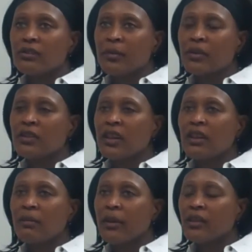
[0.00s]
especially
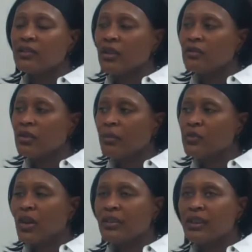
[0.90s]
that little baseline jump
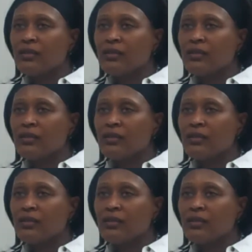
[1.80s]
shot.